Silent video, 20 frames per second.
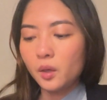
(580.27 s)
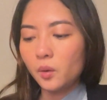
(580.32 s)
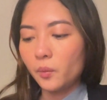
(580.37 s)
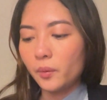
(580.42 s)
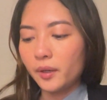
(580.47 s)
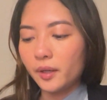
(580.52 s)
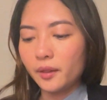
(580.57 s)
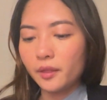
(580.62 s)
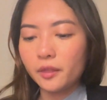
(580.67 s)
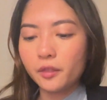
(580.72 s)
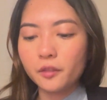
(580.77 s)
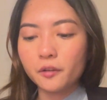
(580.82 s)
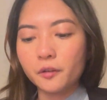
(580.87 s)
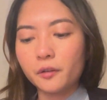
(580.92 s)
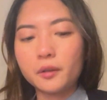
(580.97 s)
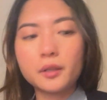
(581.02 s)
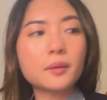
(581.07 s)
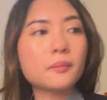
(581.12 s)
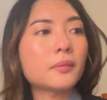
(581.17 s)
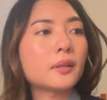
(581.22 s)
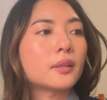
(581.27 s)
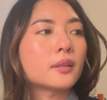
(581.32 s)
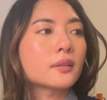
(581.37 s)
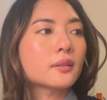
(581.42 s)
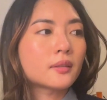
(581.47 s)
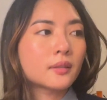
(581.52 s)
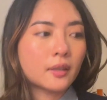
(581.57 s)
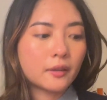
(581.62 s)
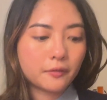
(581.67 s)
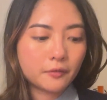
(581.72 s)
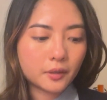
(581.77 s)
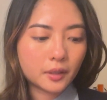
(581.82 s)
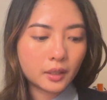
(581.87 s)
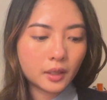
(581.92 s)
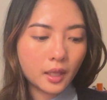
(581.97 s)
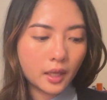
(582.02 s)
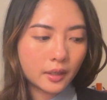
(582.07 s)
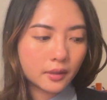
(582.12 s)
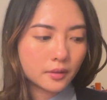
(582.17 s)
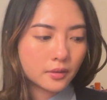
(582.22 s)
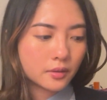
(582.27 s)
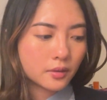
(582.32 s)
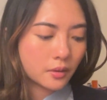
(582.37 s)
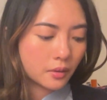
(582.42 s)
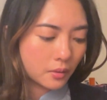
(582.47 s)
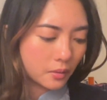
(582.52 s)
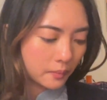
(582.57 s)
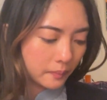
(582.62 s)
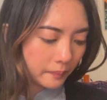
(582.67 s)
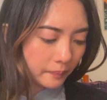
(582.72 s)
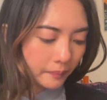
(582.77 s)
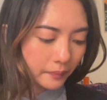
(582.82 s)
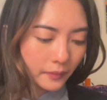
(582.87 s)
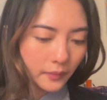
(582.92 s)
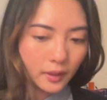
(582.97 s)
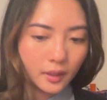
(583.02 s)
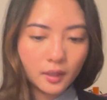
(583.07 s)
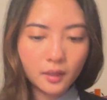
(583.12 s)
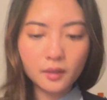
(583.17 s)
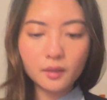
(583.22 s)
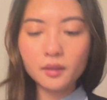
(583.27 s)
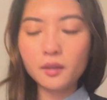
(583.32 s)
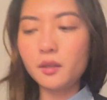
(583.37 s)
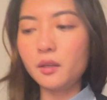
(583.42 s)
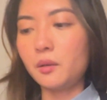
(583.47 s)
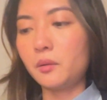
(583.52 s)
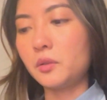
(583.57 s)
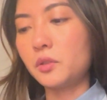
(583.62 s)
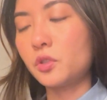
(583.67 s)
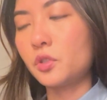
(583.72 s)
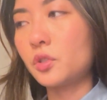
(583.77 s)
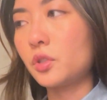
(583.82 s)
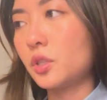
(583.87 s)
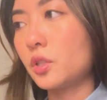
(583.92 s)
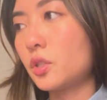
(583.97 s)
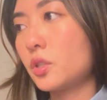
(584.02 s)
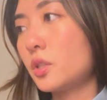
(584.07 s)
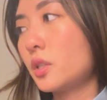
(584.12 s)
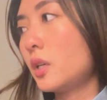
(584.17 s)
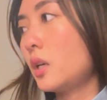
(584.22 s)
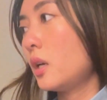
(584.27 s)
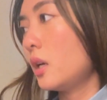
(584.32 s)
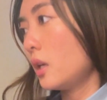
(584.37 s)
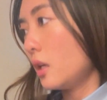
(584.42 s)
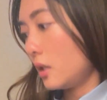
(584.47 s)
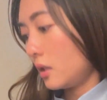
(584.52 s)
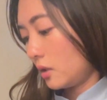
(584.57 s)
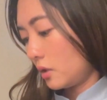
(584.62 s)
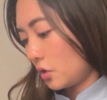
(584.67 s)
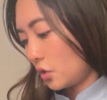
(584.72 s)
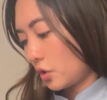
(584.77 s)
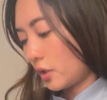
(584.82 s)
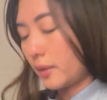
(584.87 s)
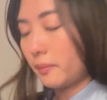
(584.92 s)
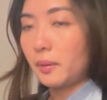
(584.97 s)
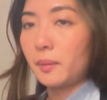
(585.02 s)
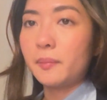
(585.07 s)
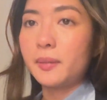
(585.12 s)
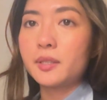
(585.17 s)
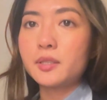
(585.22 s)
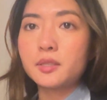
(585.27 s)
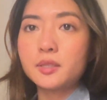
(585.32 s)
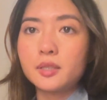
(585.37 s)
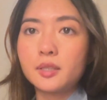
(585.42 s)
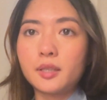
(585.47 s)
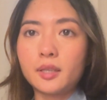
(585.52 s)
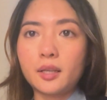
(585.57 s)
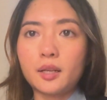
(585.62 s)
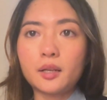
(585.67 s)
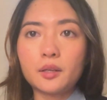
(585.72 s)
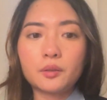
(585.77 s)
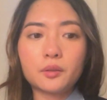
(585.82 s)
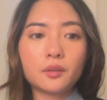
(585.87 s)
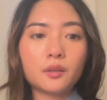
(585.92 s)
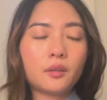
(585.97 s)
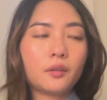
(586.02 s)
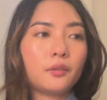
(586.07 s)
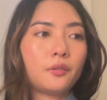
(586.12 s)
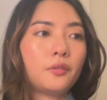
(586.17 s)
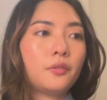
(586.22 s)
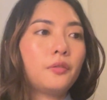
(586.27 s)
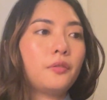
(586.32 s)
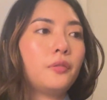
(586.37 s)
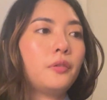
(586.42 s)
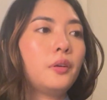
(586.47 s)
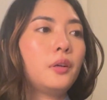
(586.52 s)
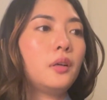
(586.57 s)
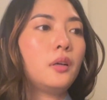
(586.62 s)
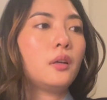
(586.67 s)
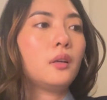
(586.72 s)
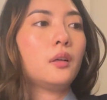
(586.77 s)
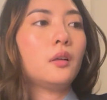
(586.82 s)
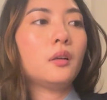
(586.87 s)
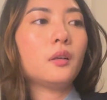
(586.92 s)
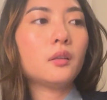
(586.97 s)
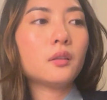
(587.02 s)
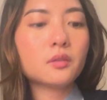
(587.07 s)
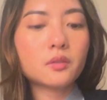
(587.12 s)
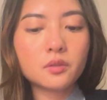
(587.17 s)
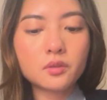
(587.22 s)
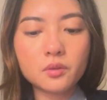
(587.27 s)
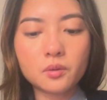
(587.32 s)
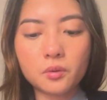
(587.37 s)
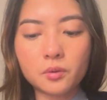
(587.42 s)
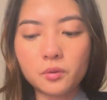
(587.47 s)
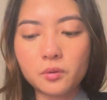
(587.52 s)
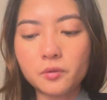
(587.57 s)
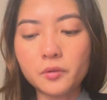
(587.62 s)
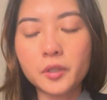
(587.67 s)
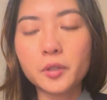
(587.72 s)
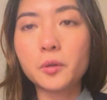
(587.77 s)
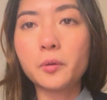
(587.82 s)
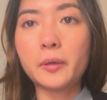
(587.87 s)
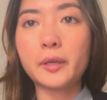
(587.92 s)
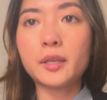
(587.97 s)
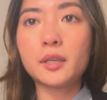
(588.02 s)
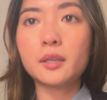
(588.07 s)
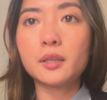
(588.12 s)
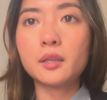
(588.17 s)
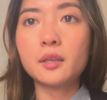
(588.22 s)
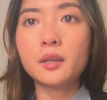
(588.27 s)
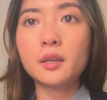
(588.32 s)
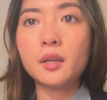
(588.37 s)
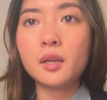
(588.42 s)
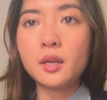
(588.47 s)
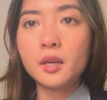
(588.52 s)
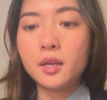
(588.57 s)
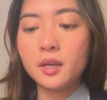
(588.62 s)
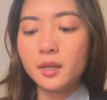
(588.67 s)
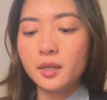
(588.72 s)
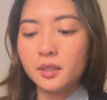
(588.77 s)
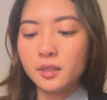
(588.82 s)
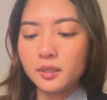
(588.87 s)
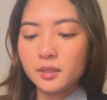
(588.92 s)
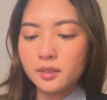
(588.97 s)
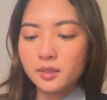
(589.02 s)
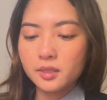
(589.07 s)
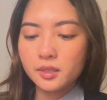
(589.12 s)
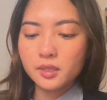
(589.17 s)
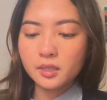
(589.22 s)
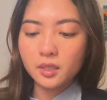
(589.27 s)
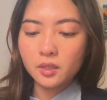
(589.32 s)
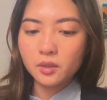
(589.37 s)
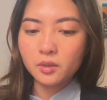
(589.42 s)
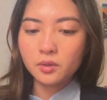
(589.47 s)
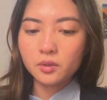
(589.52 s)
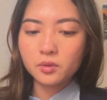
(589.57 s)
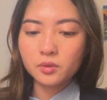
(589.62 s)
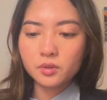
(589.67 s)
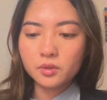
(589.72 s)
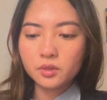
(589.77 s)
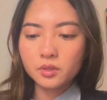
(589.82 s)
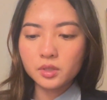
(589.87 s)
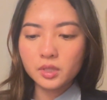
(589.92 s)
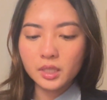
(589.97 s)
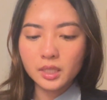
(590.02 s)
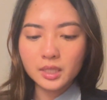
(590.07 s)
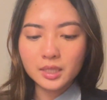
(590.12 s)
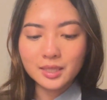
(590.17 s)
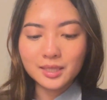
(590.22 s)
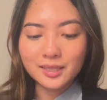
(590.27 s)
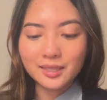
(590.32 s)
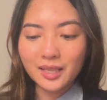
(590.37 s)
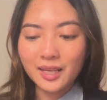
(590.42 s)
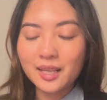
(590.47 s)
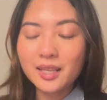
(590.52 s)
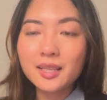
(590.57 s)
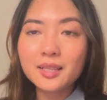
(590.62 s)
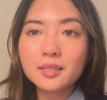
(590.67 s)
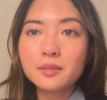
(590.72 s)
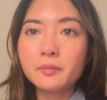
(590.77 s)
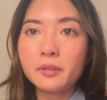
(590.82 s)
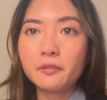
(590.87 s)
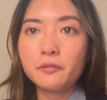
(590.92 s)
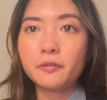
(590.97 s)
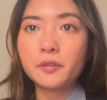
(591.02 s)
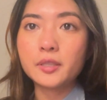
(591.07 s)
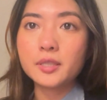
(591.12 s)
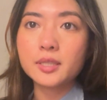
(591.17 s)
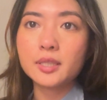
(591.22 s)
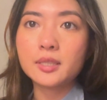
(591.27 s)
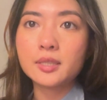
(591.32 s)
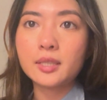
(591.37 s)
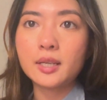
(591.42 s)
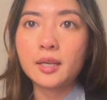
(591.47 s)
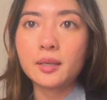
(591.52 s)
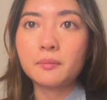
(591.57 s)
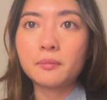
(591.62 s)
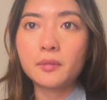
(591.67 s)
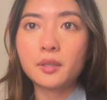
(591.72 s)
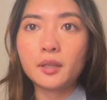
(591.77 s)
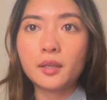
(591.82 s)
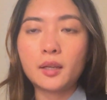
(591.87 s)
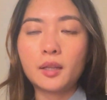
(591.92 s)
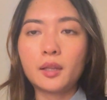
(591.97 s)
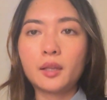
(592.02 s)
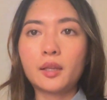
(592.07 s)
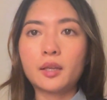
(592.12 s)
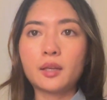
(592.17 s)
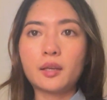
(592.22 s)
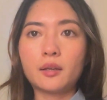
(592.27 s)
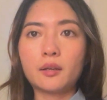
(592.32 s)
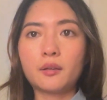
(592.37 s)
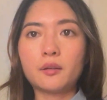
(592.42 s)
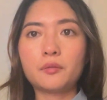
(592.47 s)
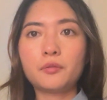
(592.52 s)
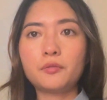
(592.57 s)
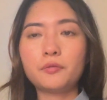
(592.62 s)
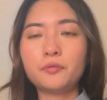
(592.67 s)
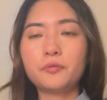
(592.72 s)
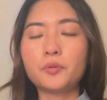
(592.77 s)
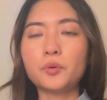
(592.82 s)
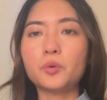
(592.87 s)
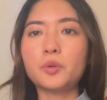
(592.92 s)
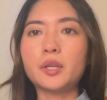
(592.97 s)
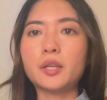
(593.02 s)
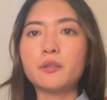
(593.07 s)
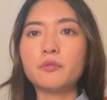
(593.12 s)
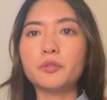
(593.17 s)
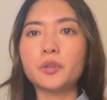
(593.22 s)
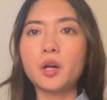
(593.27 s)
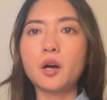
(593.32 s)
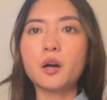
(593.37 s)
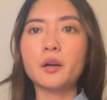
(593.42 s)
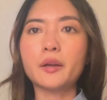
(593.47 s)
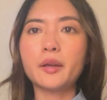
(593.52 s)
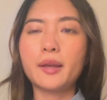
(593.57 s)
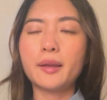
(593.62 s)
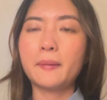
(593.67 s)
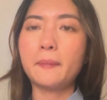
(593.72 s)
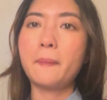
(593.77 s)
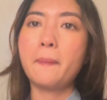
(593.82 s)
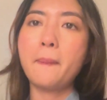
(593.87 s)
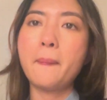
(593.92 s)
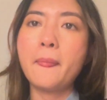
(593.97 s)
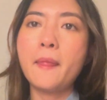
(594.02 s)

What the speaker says: within 30 minutes after class, so I was just trying my best to get out of school real quick. So today is my first attempt at like a full day vlog, and